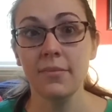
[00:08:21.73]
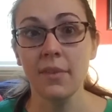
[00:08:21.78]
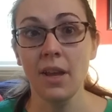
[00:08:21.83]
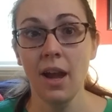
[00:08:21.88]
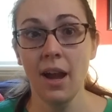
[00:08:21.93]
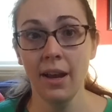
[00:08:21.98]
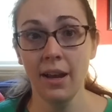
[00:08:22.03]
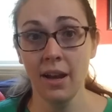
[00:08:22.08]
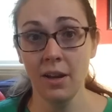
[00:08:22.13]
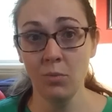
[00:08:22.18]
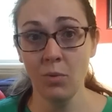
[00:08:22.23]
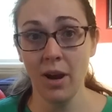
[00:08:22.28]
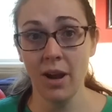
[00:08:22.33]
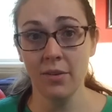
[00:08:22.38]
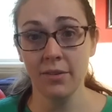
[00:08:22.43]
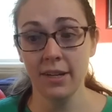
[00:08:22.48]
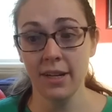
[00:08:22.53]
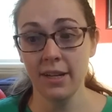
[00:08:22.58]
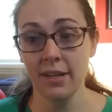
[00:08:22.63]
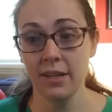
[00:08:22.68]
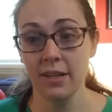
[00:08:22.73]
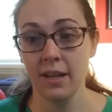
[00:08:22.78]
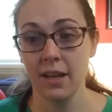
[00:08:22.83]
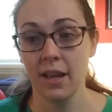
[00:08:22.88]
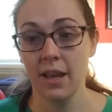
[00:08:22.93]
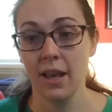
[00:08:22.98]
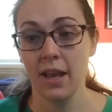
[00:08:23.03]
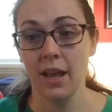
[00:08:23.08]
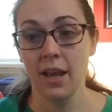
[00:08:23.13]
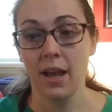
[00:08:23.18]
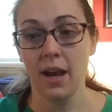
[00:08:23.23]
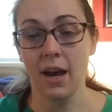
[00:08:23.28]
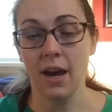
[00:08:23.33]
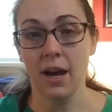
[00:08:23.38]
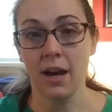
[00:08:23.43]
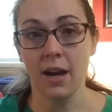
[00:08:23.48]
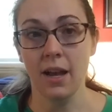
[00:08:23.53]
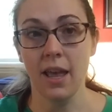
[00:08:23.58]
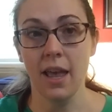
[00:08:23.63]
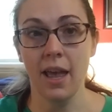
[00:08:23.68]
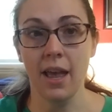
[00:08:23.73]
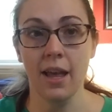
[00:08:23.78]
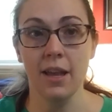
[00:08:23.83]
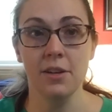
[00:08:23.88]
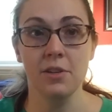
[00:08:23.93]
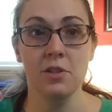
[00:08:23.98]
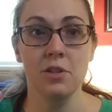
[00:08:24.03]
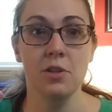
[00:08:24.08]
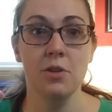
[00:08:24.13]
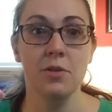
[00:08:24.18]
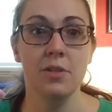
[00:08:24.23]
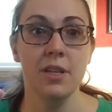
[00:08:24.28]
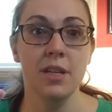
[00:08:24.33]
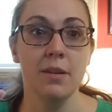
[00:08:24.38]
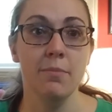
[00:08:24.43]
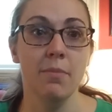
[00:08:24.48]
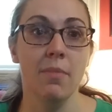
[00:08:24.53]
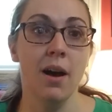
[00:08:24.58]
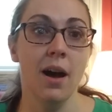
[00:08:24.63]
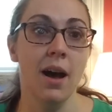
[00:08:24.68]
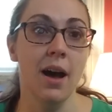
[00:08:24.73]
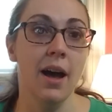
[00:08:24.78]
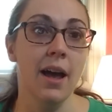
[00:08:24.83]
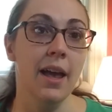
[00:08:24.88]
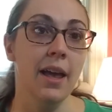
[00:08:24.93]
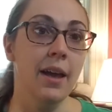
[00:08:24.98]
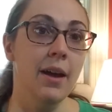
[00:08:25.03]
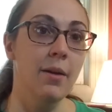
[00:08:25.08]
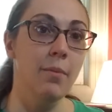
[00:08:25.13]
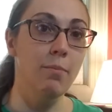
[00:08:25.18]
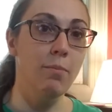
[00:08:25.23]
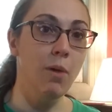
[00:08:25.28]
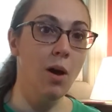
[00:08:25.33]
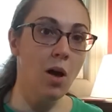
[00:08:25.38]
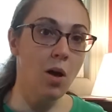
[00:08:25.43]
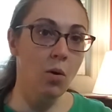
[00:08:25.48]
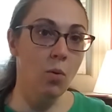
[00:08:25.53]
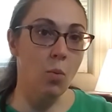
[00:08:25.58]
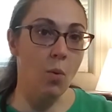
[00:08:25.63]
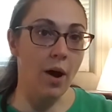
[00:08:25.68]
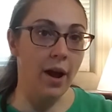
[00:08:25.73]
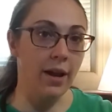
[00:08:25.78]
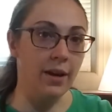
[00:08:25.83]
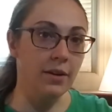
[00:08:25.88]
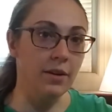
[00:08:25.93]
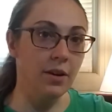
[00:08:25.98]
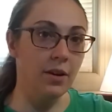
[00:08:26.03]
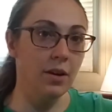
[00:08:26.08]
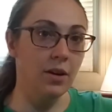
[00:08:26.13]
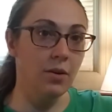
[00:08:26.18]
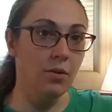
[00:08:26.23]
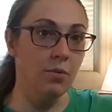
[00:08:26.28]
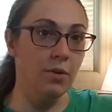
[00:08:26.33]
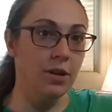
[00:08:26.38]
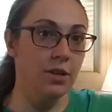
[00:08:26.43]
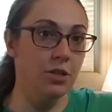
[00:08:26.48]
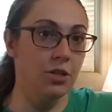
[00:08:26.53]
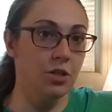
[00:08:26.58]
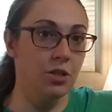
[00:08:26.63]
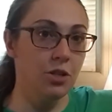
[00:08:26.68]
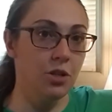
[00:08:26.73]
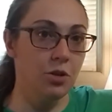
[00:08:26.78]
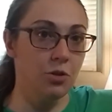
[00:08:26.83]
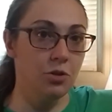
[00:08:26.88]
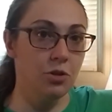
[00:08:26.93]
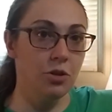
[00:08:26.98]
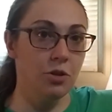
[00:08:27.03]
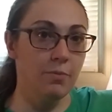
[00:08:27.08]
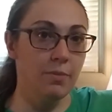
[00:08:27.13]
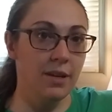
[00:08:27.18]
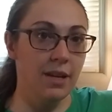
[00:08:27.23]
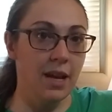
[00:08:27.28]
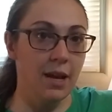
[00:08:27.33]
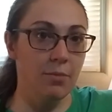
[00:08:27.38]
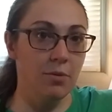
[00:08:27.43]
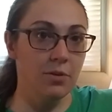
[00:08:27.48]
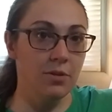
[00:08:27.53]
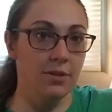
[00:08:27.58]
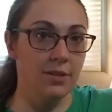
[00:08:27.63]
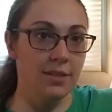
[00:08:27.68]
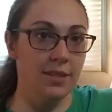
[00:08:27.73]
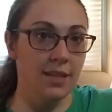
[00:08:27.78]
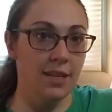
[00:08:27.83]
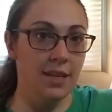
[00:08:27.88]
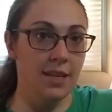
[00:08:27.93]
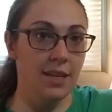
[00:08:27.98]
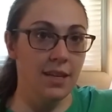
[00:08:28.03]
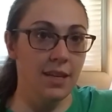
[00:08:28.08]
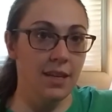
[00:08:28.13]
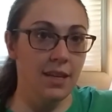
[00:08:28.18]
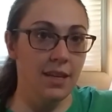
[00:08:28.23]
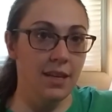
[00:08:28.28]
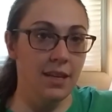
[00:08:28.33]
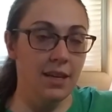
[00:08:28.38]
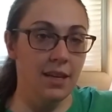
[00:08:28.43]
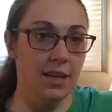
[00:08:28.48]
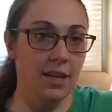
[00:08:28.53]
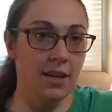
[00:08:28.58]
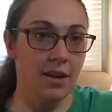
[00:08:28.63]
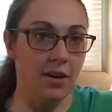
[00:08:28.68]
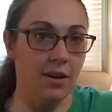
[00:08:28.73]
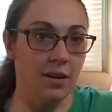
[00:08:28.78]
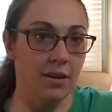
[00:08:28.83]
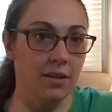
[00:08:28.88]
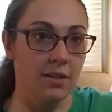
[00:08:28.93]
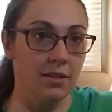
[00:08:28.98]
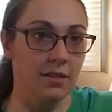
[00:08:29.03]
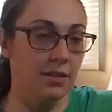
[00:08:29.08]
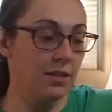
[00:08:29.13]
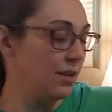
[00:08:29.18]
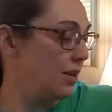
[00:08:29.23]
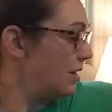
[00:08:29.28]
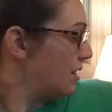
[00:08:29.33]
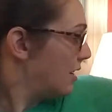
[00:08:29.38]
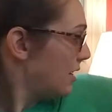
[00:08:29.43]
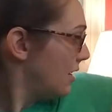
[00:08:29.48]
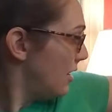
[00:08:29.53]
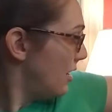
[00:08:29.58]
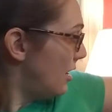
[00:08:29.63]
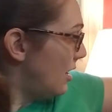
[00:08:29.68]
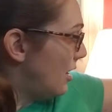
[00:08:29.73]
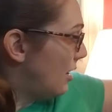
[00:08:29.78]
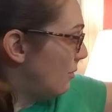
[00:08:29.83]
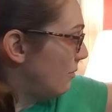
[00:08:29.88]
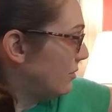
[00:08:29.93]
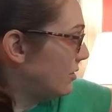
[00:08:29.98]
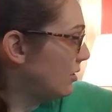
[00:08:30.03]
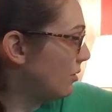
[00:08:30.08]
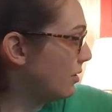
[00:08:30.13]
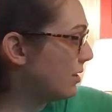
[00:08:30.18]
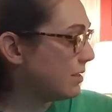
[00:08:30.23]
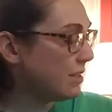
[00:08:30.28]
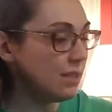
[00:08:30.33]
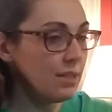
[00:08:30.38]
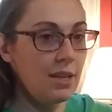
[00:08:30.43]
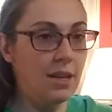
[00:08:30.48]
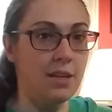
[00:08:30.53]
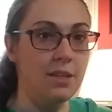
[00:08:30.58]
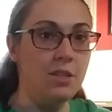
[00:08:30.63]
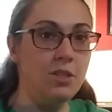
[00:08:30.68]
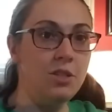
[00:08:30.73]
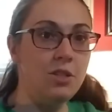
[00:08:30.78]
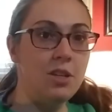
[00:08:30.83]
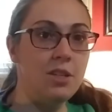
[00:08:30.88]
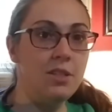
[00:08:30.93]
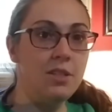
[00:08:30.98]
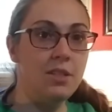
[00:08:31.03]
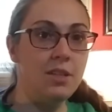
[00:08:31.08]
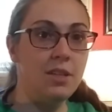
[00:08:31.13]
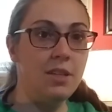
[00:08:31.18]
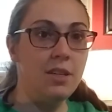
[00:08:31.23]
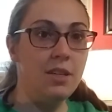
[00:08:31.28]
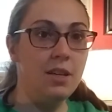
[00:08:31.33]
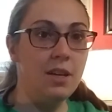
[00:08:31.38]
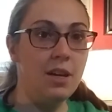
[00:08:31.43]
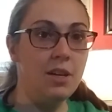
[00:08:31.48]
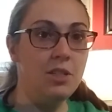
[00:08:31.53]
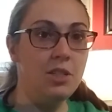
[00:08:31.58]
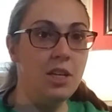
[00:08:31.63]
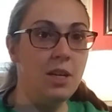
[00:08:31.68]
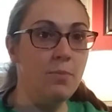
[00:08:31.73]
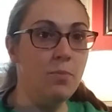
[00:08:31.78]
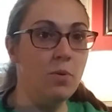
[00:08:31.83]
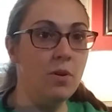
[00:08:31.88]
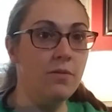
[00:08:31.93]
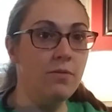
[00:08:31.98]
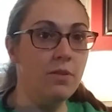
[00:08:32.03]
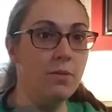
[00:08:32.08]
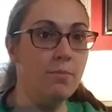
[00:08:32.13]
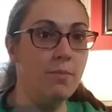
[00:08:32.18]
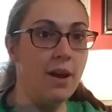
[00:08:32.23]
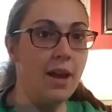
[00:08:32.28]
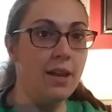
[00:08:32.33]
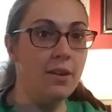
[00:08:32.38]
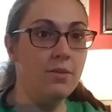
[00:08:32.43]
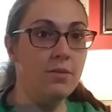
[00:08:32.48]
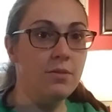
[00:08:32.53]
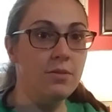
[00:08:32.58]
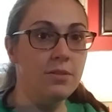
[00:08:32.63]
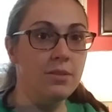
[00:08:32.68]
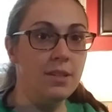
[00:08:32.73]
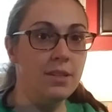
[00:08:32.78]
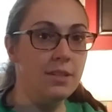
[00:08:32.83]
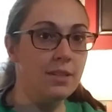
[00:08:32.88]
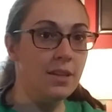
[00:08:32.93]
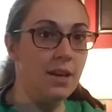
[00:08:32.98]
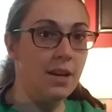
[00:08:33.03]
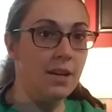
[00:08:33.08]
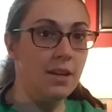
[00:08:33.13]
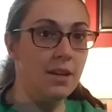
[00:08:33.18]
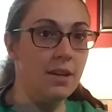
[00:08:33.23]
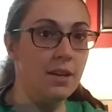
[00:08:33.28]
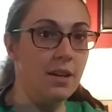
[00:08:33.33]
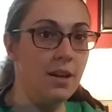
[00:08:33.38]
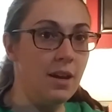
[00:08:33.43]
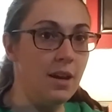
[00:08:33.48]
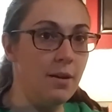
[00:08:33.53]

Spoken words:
I unwound it. And using my ball winder, which you should be able to see here. So it's just a cheap one from Michaels. It's got a